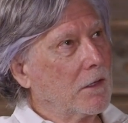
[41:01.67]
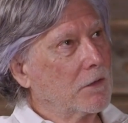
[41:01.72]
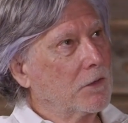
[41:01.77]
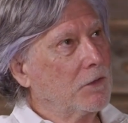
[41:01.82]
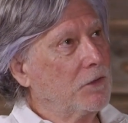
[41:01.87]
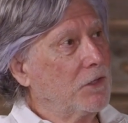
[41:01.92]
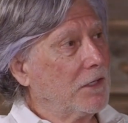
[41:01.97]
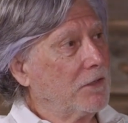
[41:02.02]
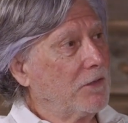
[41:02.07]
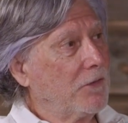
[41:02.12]

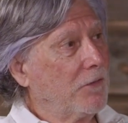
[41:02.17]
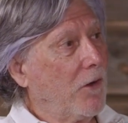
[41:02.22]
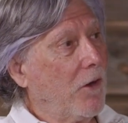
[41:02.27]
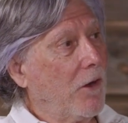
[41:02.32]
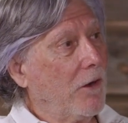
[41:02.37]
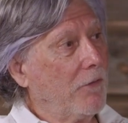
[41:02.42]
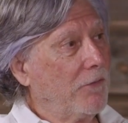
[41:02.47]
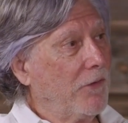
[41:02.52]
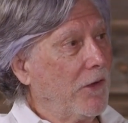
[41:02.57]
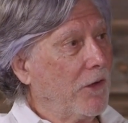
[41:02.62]
congestive
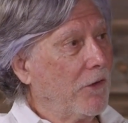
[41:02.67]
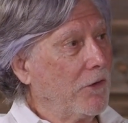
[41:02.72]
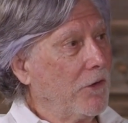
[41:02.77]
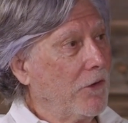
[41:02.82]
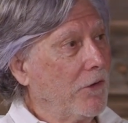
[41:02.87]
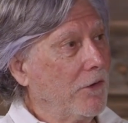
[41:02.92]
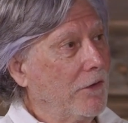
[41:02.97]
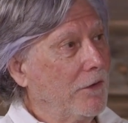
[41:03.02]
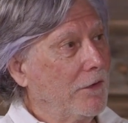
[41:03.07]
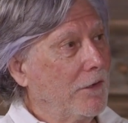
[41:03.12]
heart
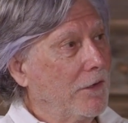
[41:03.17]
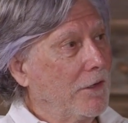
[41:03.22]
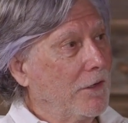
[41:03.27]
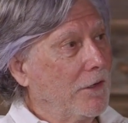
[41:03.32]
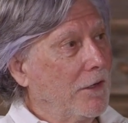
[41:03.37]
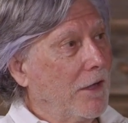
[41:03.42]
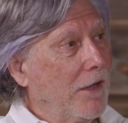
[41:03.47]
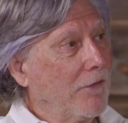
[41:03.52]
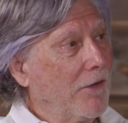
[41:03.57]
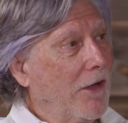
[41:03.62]
failure.
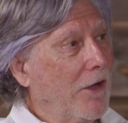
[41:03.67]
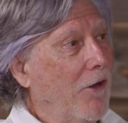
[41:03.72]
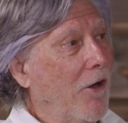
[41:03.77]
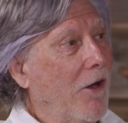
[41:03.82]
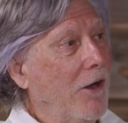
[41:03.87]
I've got